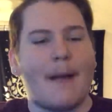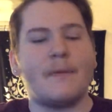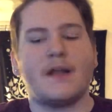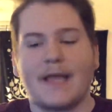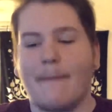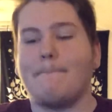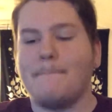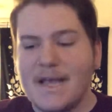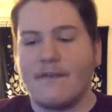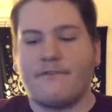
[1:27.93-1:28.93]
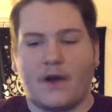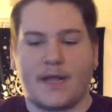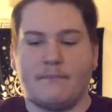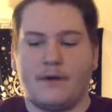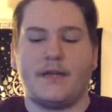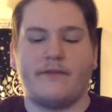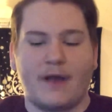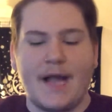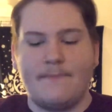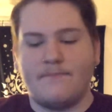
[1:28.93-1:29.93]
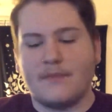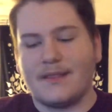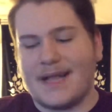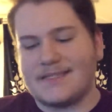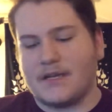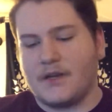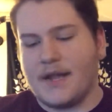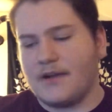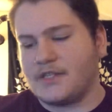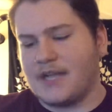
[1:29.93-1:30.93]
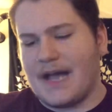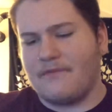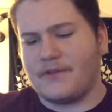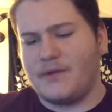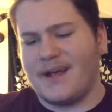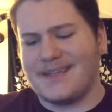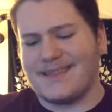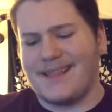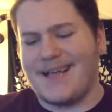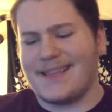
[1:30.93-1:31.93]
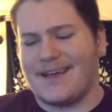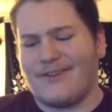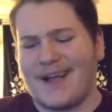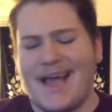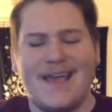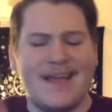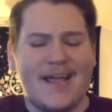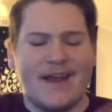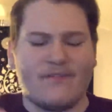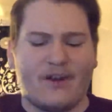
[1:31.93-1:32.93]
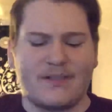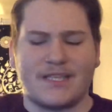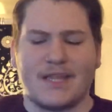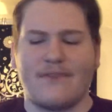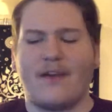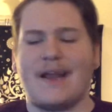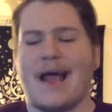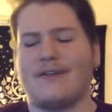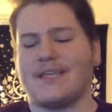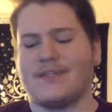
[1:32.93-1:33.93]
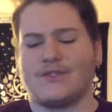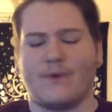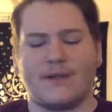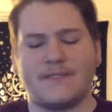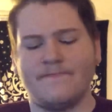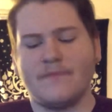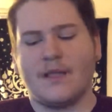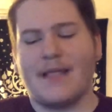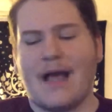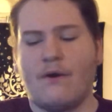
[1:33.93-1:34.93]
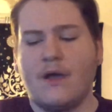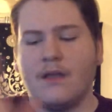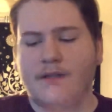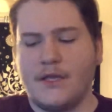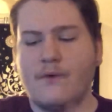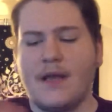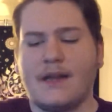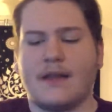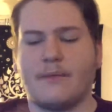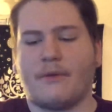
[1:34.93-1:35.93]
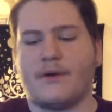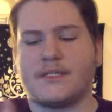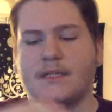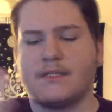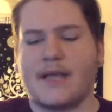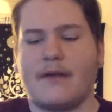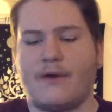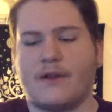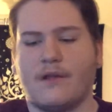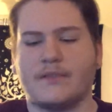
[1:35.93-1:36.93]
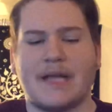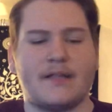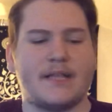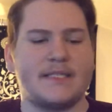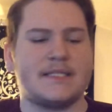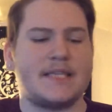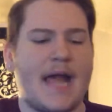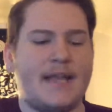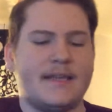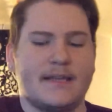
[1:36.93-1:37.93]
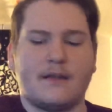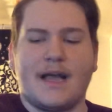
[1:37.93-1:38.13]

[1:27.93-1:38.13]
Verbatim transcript: I'm going to get big fucking money, right? That's a good energy to have for you guys. I like that, okay? In regards to love right now, Ten of Swords. Now, you and another person, cycle had closed out, things is ending.